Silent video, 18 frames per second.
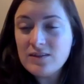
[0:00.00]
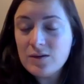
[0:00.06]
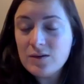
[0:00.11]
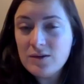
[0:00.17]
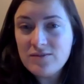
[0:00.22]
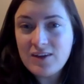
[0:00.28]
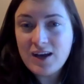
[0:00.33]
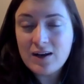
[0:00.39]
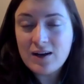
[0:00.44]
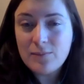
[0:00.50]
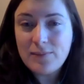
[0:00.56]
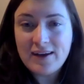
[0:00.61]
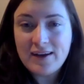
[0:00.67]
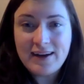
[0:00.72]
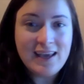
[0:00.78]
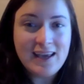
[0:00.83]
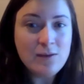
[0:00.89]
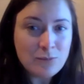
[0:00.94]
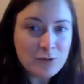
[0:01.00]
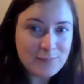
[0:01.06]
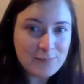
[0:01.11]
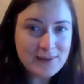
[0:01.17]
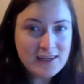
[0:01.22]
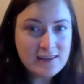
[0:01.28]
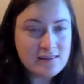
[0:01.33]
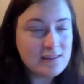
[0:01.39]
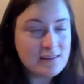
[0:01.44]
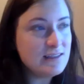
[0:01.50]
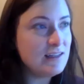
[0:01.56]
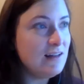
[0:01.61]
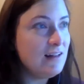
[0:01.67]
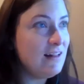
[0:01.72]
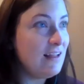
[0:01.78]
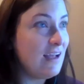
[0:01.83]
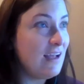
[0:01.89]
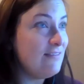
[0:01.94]
like we've got about 8 more minutes until
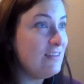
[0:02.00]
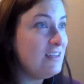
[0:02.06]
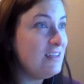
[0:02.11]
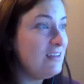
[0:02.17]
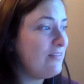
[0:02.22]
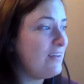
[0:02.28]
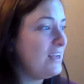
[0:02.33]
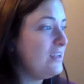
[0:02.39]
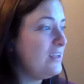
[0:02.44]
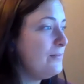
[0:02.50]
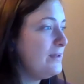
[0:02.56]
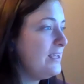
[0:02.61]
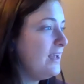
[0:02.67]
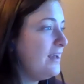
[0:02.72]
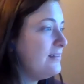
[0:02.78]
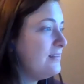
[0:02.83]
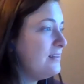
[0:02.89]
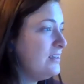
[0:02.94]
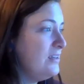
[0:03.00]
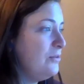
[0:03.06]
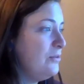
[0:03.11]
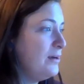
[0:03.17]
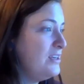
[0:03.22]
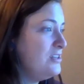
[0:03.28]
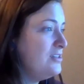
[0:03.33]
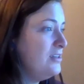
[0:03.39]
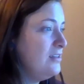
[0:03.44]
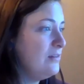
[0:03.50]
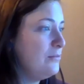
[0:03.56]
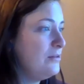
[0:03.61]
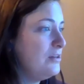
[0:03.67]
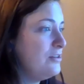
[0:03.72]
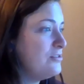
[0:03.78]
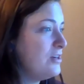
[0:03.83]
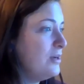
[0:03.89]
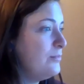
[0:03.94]
11. If anybody has any questions, I want
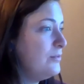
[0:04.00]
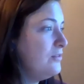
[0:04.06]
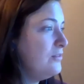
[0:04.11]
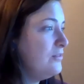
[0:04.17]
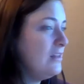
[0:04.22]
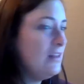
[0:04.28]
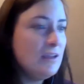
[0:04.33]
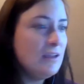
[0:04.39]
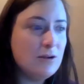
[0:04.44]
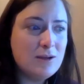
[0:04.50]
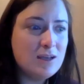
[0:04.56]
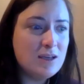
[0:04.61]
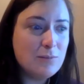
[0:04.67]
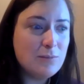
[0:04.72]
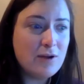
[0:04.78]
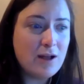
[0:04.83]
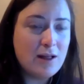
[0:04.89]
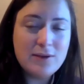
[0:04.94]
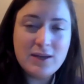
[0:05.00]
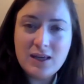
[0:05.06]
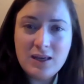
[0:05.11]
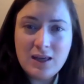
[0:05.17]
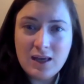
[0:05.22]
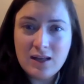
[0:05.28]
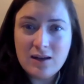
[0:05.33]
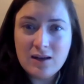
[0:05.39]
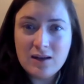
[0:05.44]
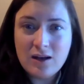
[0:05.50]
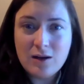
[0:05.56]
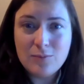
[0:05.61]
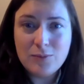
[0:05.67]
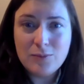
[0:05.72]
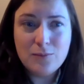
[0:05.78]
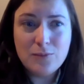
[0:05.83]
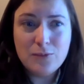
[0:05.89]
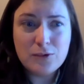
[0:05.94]
to drop those in there. We can probably hit a
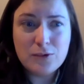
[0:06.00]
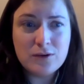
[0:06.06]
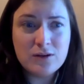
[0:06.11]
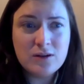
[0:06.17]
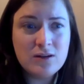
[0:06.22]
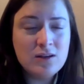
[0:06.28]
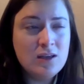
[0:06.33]
couple more.